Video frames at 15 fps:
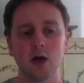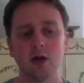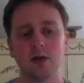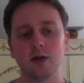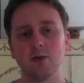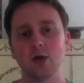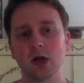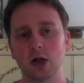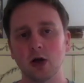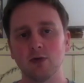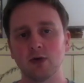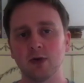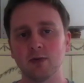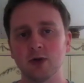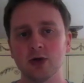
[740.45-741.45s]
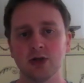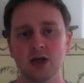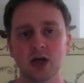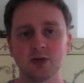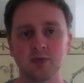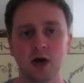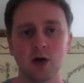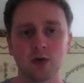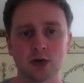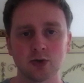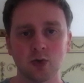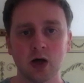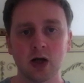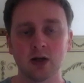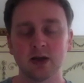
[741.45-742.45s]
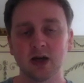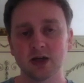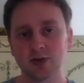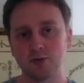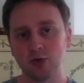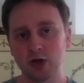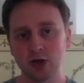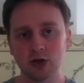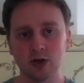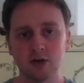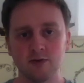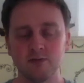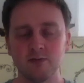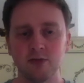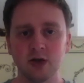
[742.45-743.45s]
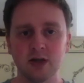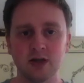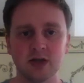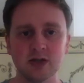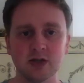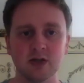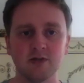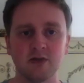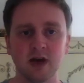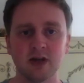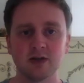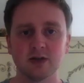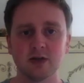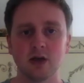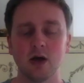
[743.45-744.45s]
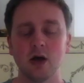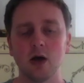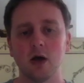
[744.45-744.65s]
The thing with Golovkin, because he has power as well and he has a pretty decent defence,